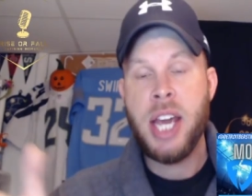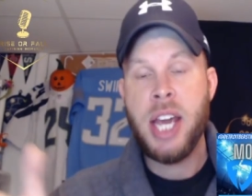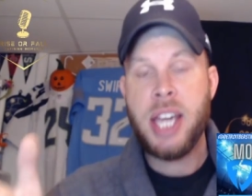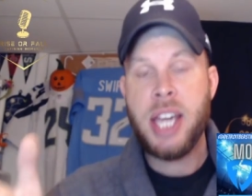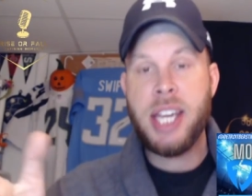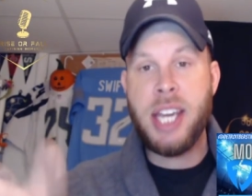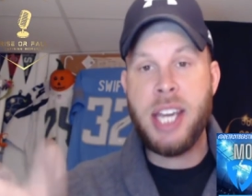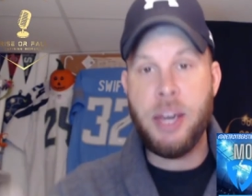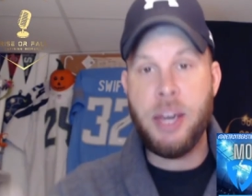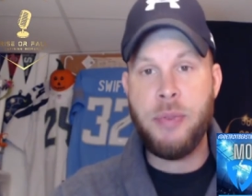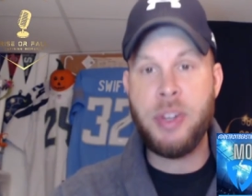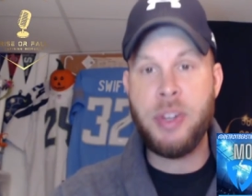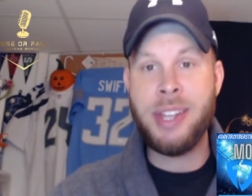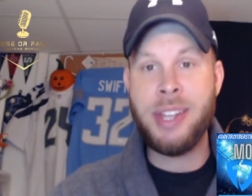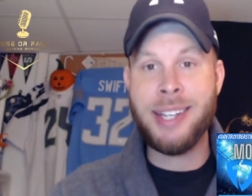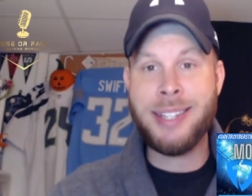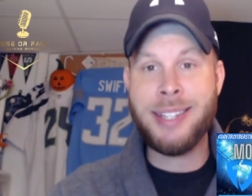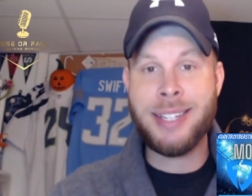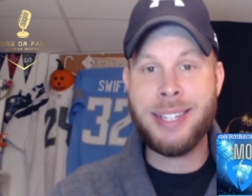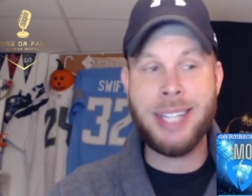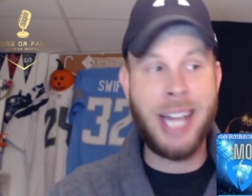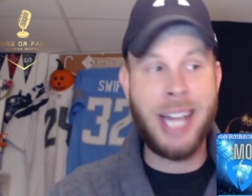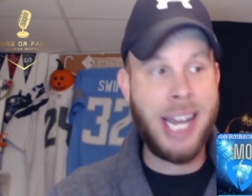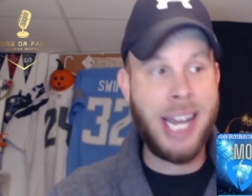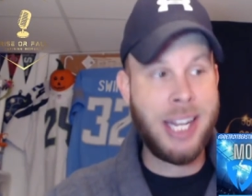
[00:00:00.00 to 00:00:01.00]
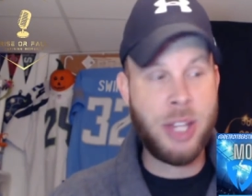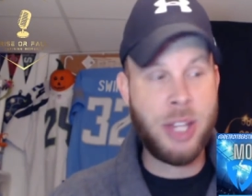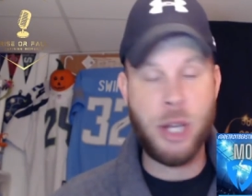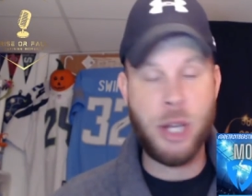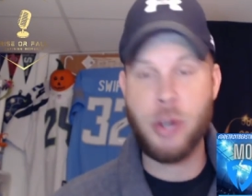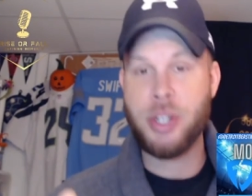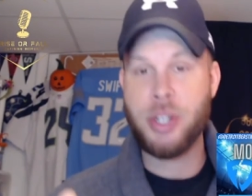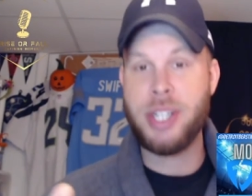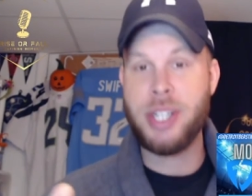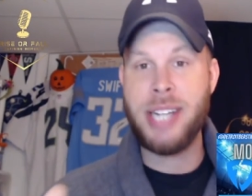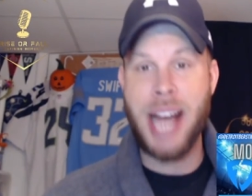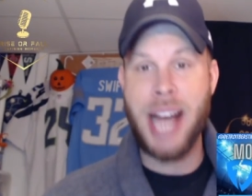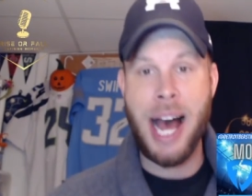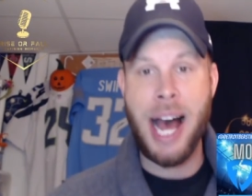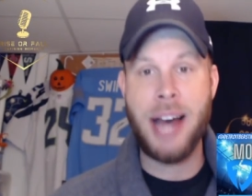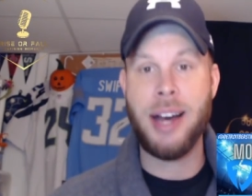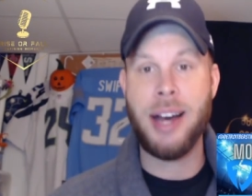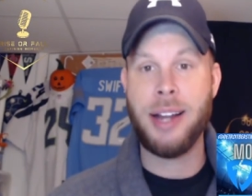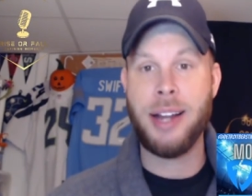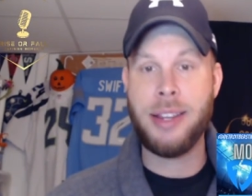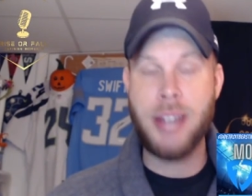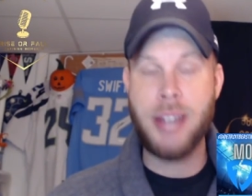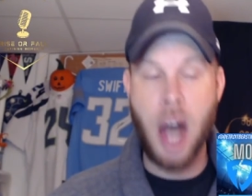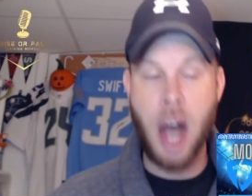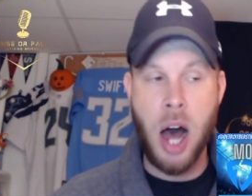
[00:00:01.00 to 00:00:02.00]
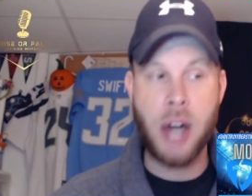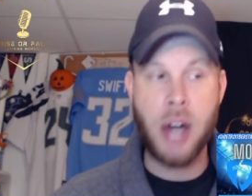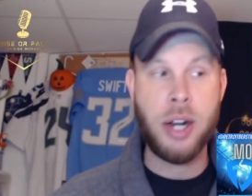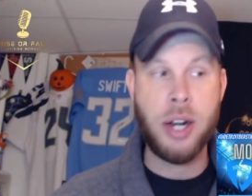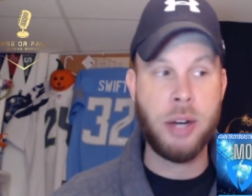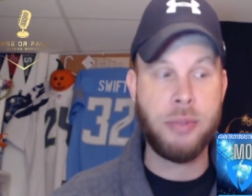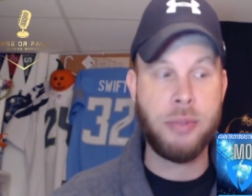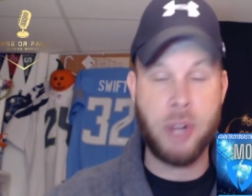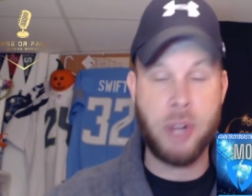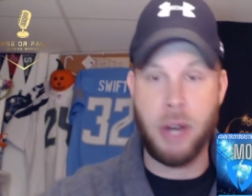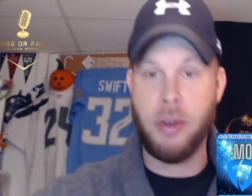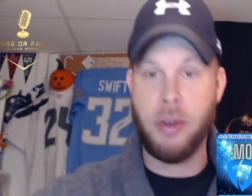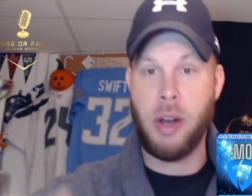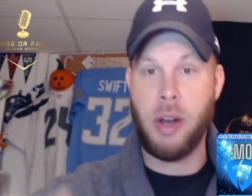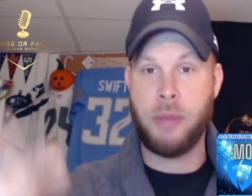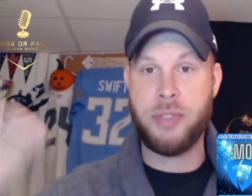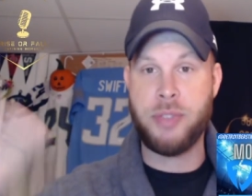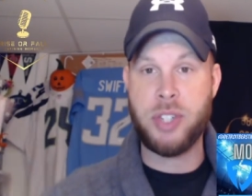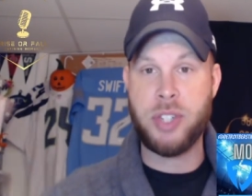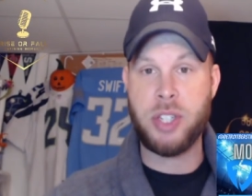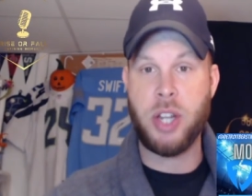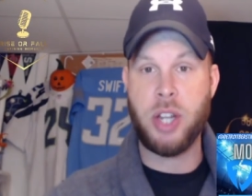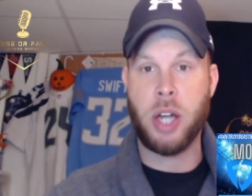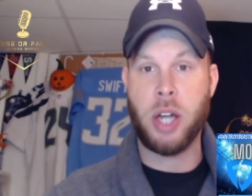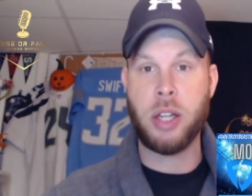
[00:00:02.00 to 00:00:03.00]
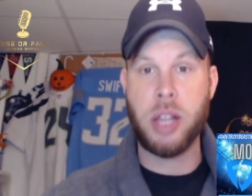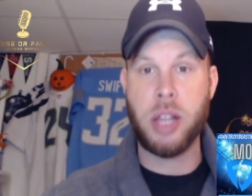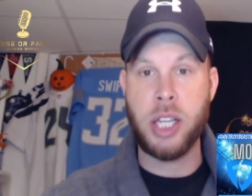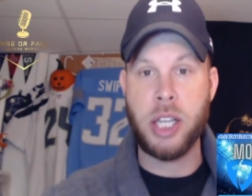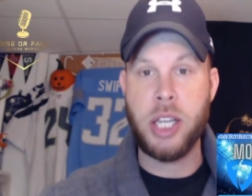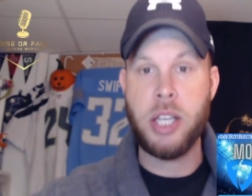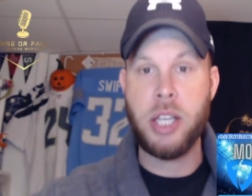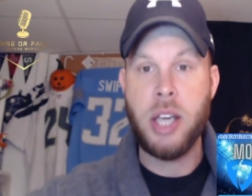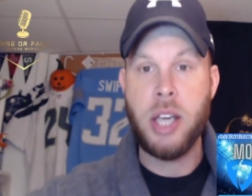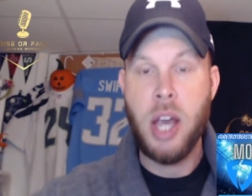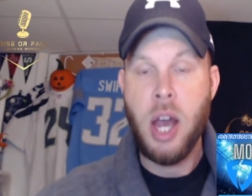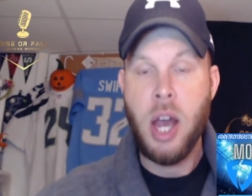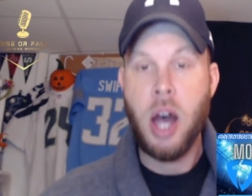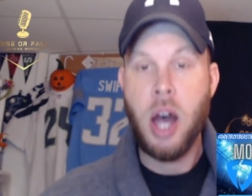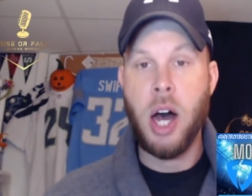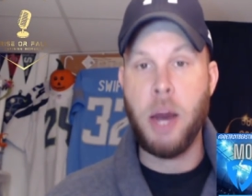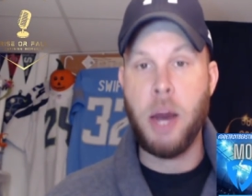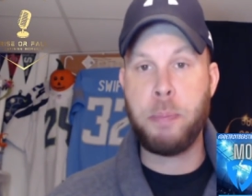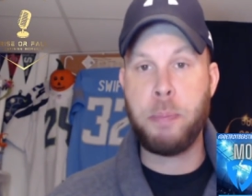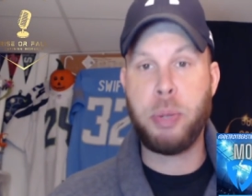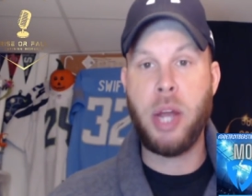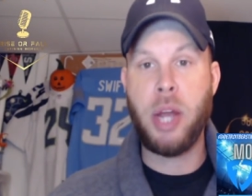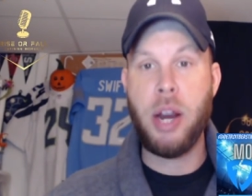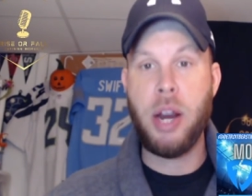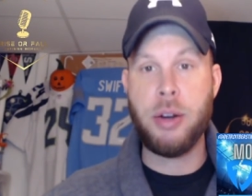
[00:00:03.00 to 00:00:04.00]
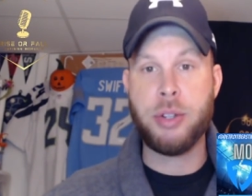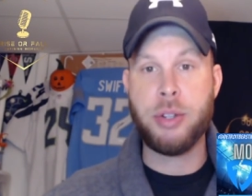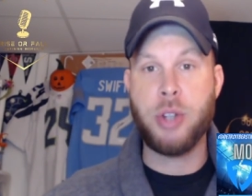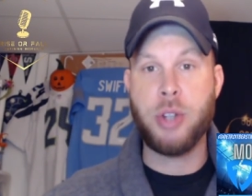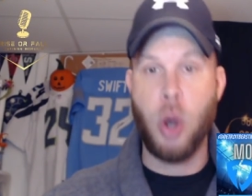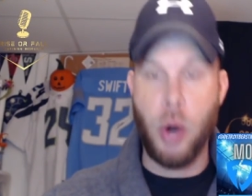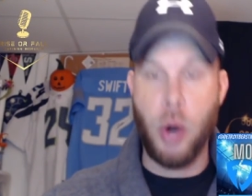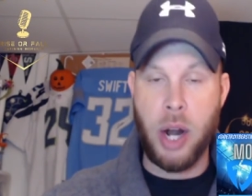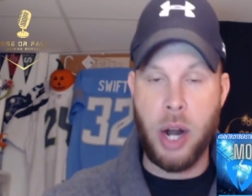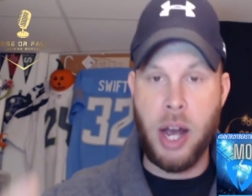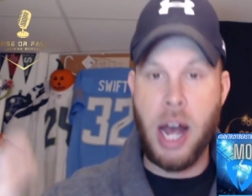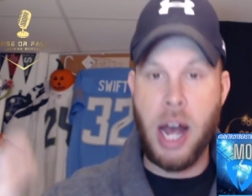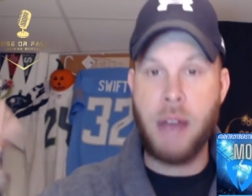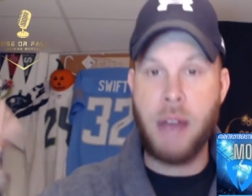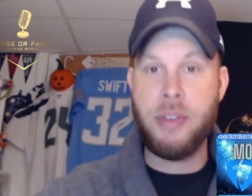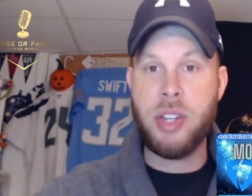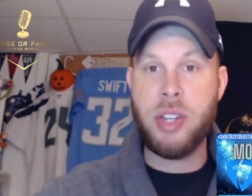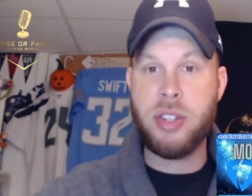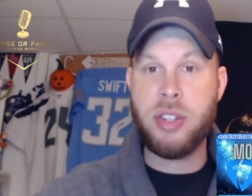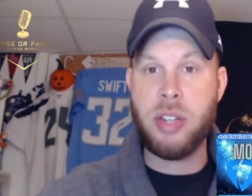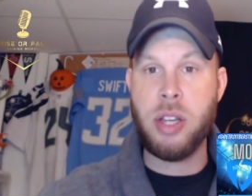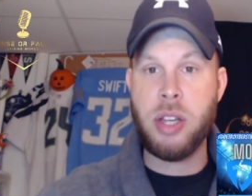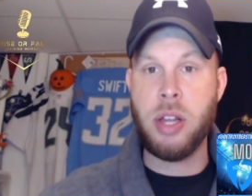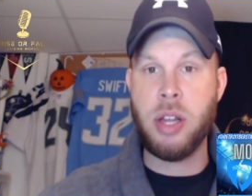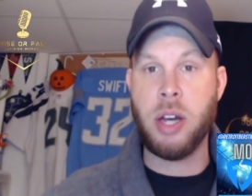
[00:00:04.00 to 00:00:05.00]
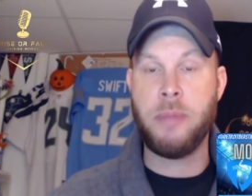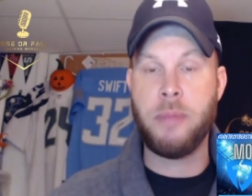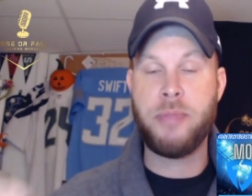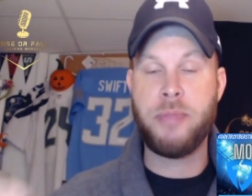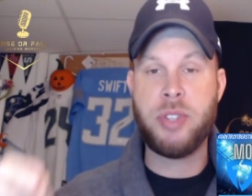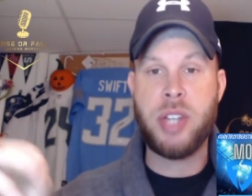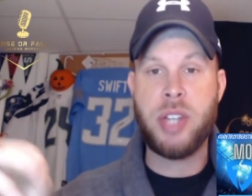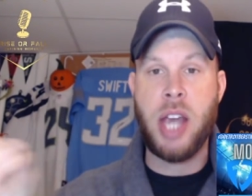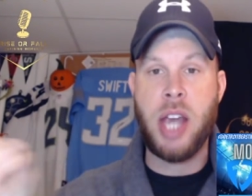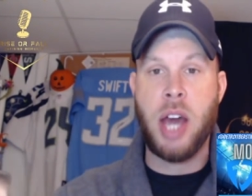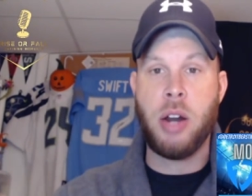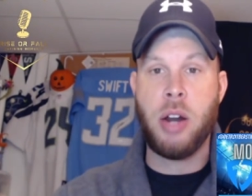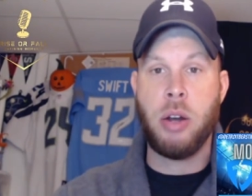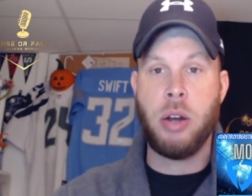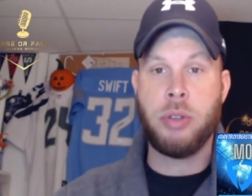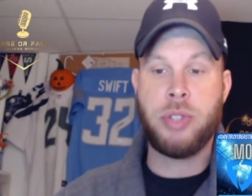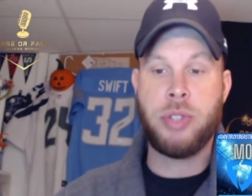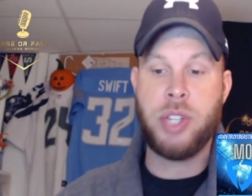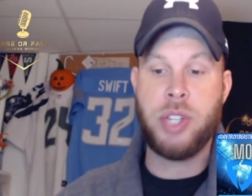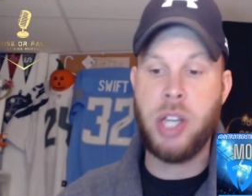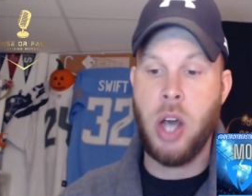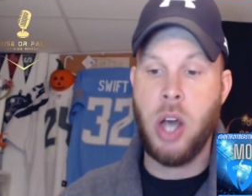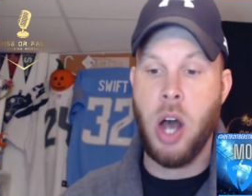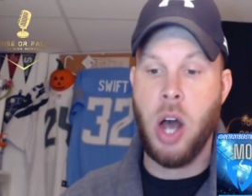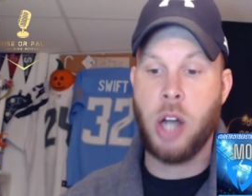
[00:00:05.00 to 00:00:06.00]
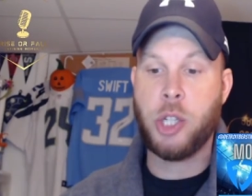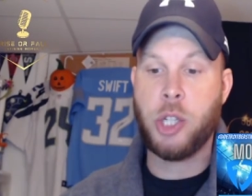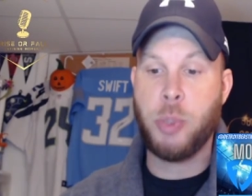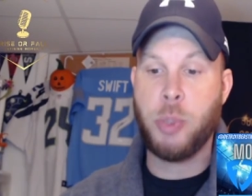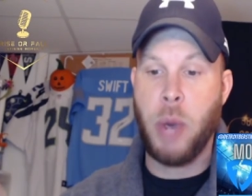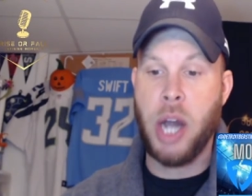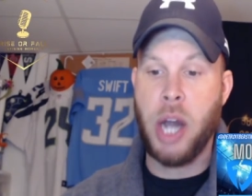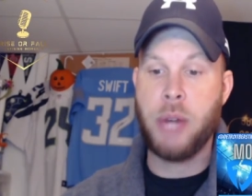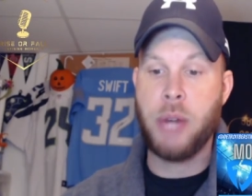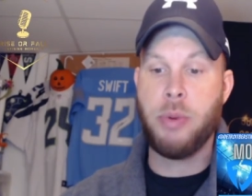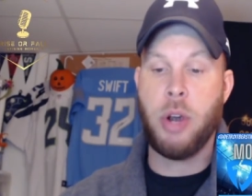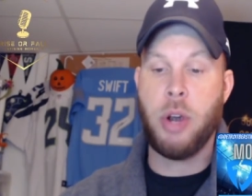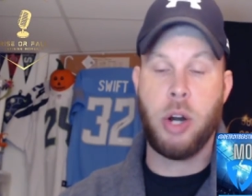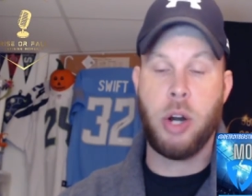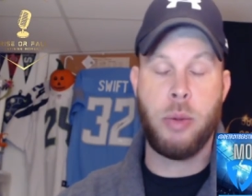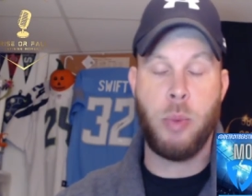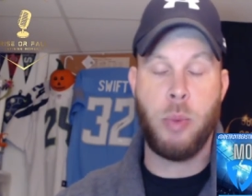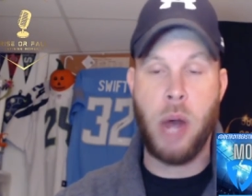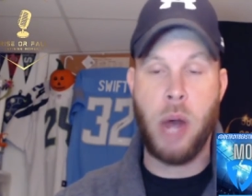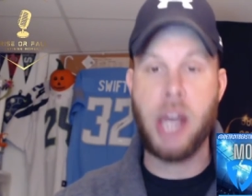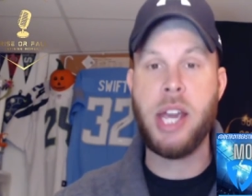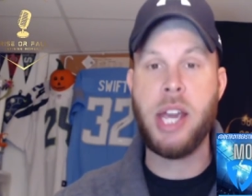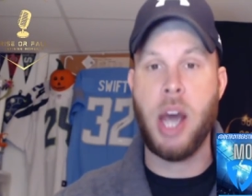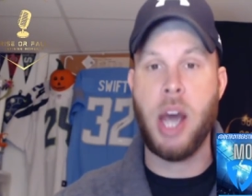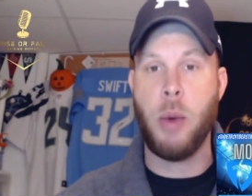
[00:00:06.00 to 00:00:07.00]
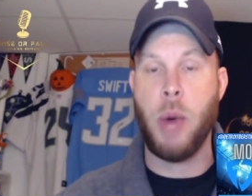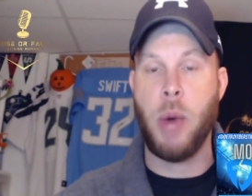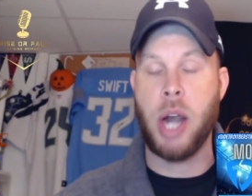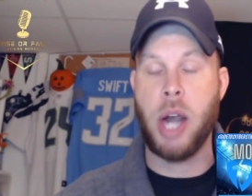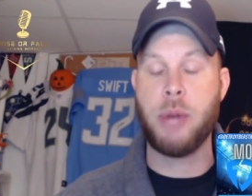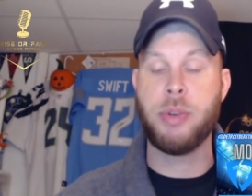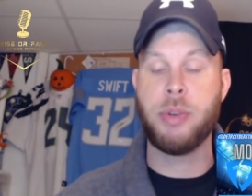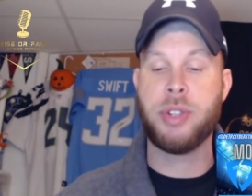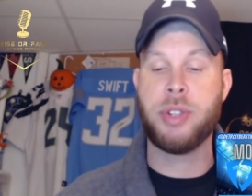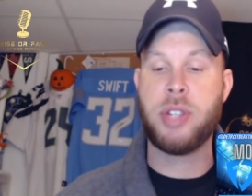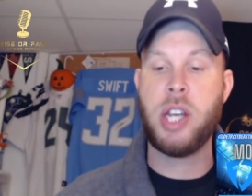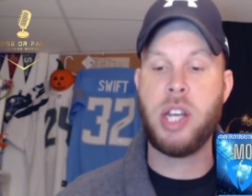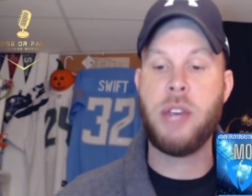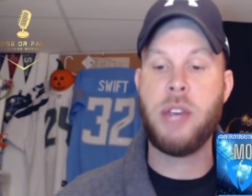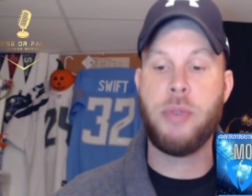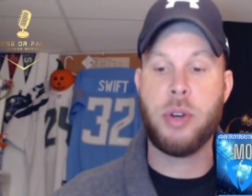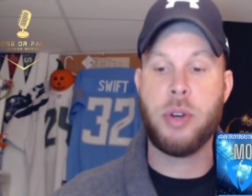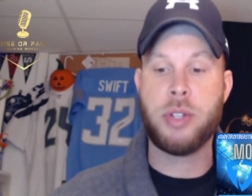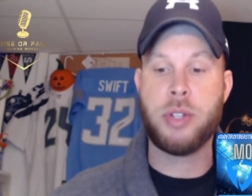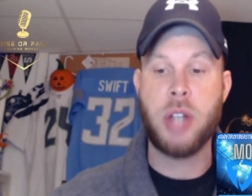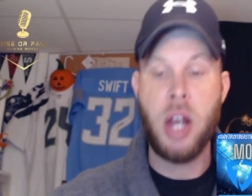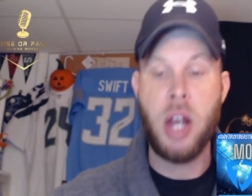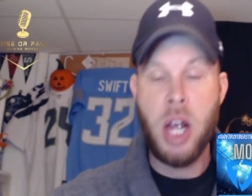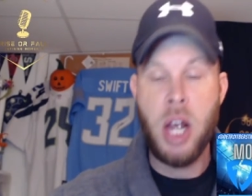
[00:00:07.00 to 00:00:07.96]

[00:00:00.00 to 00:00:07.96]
given the slate, there's not a ton of, of, of studly uh, players going. Obviously, the Seattle Seahawks wide, or, yeah, wide receivers.